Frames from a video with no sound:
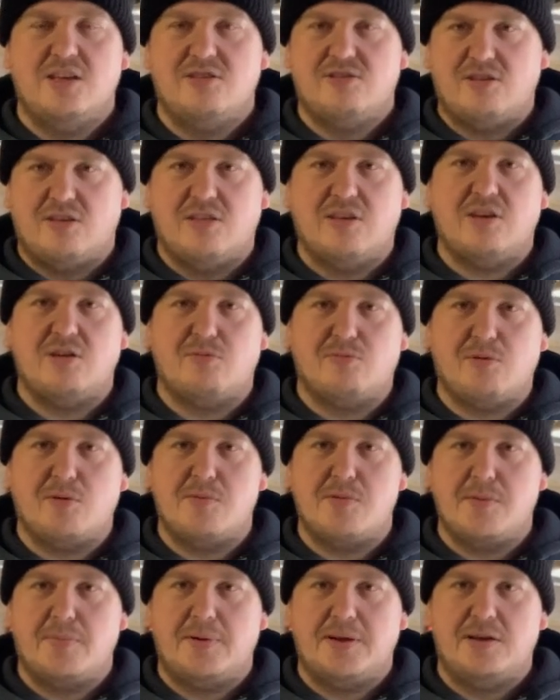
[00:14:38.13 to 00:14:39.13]
I think it's
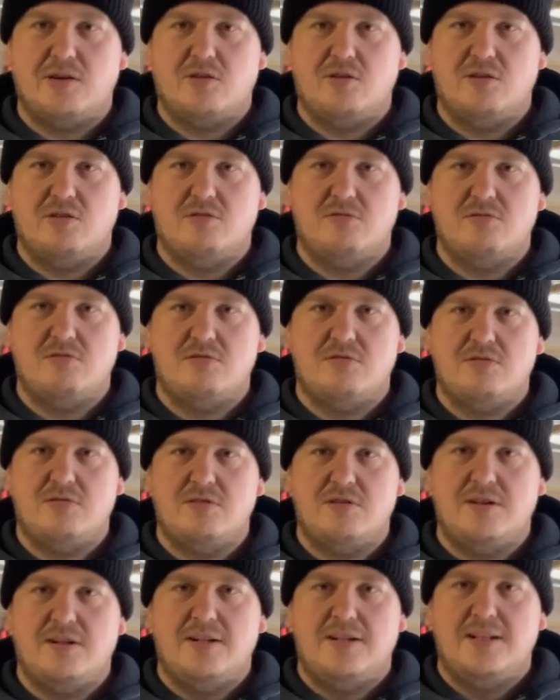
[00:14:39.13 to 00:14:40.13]
probably oil.
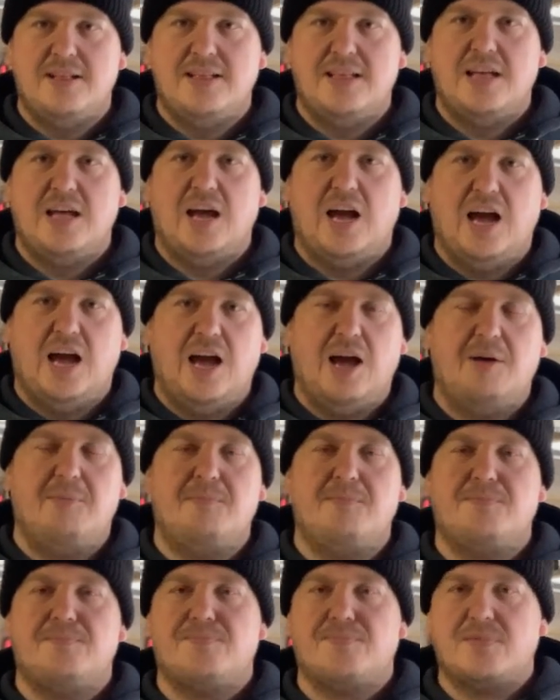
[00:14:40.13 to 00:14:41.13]

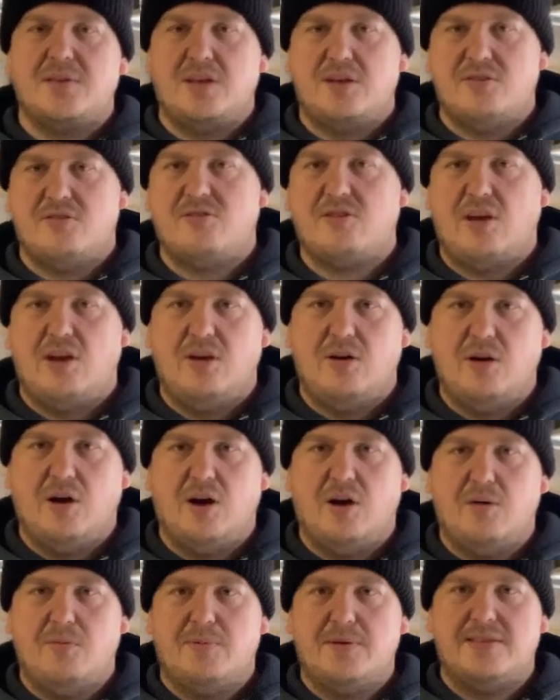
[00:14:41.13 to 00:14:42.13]
Um, so
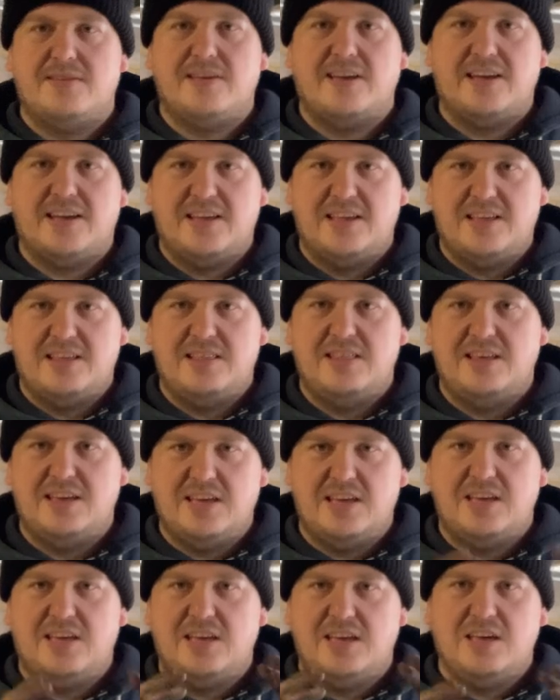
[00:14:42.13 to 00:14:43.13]
I'll be taking
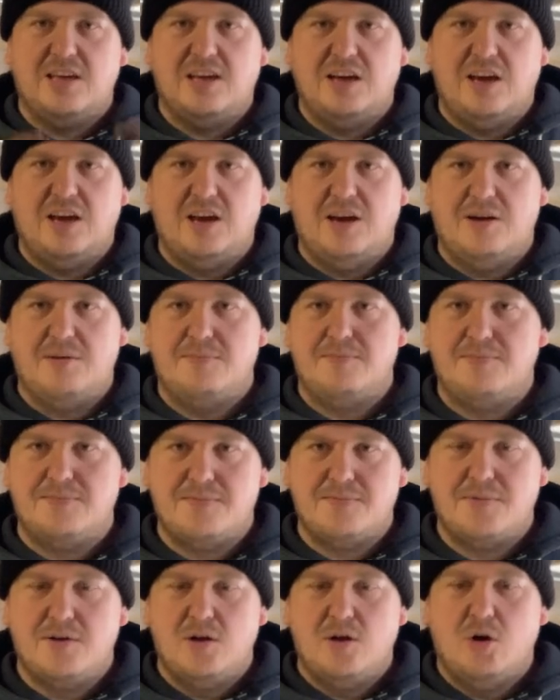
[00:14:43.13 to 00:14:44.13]
the
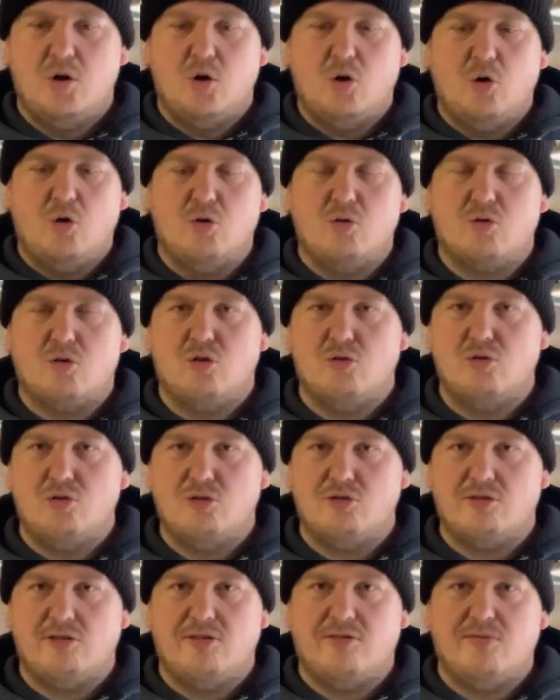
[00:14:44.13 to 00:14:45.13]
oil
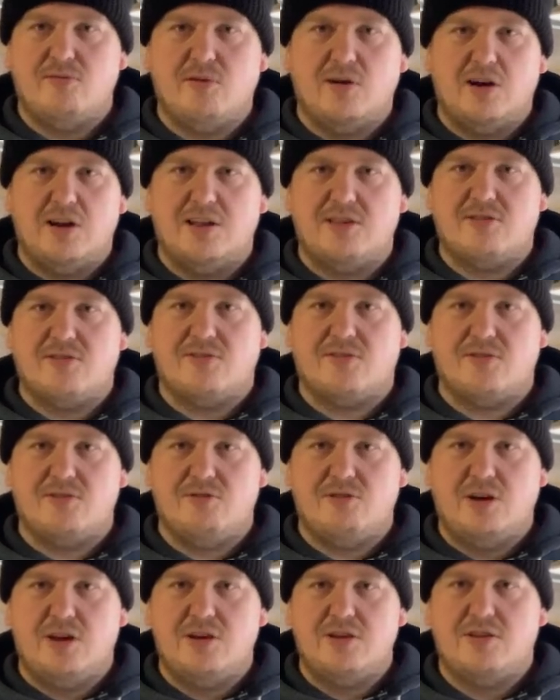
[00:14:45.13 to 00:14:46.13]
cooler off while it's off the
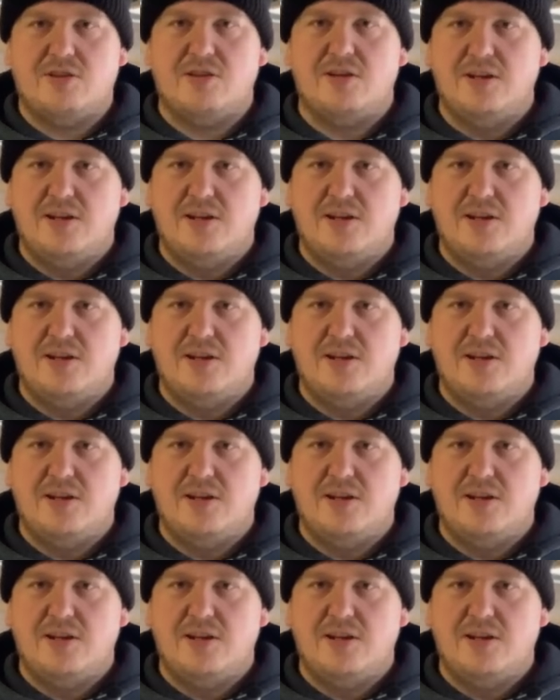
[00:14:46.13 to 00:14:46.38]
road